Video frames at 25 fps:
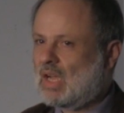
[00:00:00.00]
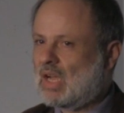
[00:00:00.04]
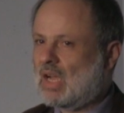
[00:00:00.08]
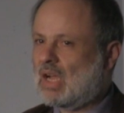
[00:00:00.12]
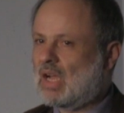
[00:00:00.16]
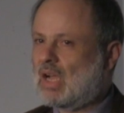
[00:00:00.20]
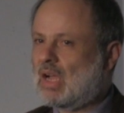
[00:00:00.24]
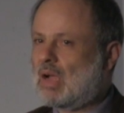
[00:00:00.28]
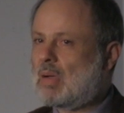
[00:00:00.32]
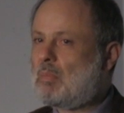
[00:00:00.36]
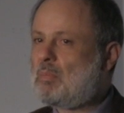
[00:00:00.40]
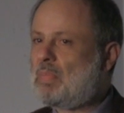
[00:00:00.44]

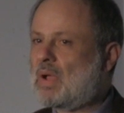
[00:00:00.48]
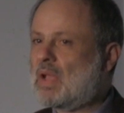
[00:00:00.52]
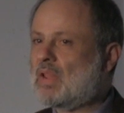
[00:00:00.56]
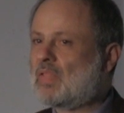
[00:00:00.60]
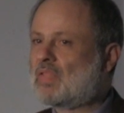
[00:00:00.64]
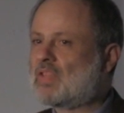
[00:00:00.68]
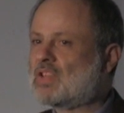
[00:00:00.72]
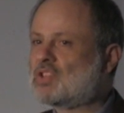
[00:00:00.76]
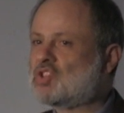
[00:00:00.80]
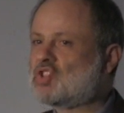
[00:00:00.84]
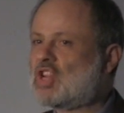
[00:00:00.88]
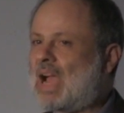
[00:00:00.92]

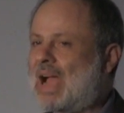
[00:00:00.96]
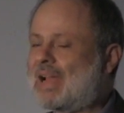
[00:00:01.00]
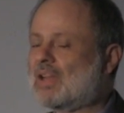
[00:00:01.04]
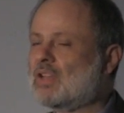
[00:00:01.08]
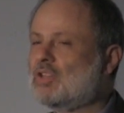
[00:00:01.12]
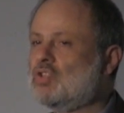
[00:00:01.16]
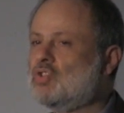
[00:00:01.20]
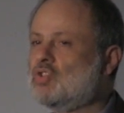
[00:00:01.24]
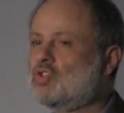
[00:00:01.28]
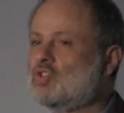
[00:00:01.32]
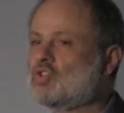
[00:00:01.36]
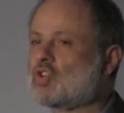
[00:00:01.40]
But the
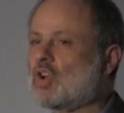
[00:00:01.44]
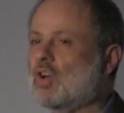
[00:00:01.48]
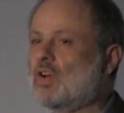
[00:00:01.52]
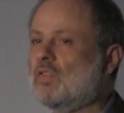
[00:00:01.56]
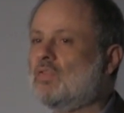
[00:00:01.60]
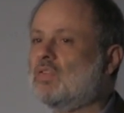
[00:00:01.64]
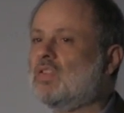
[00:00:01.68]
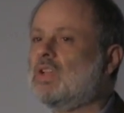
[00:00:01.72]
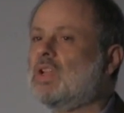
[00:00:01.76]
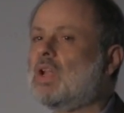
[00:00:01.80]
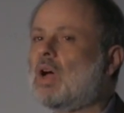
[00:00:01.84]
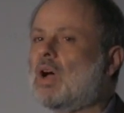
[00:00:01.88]
challenge
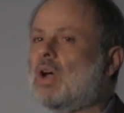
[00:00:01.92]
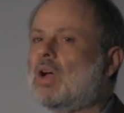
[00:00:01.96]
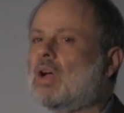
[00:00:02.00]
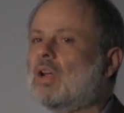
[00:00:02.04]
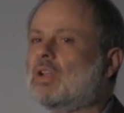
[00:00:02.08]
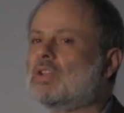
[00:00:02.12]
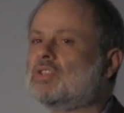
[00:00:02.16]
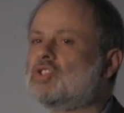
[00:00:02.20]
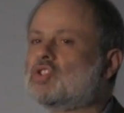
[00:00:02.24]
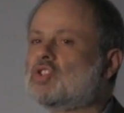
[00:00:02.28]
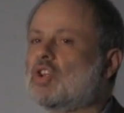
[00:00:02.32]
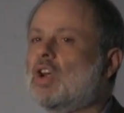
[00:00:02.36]
of
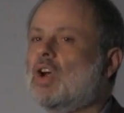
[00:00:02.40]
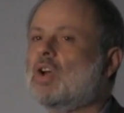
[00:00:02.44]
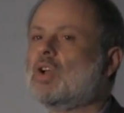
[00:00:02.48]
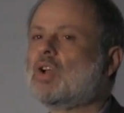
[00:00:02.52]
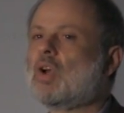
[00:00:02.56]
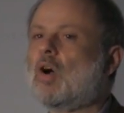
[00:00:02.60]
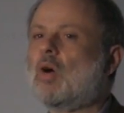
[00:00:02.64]
large,